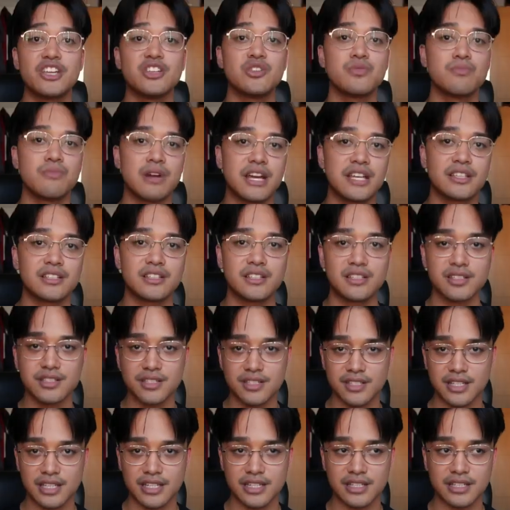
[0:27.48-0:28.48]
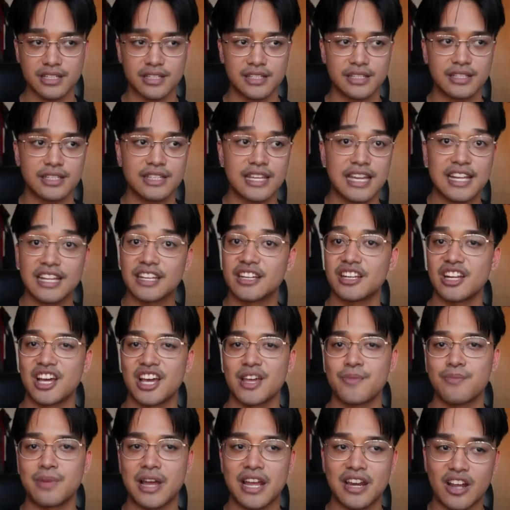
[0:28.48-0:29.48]
you might consider getting an
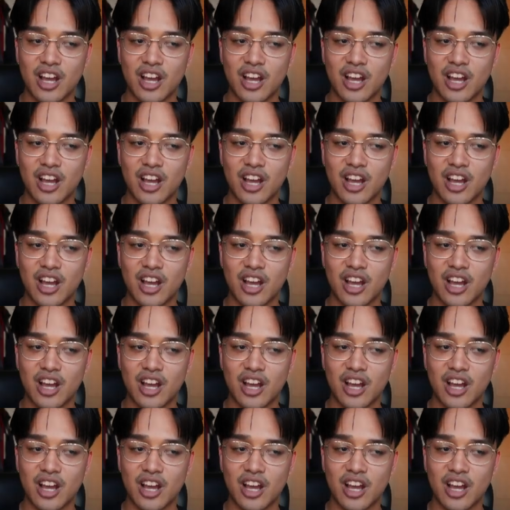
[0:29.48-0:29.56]
iPad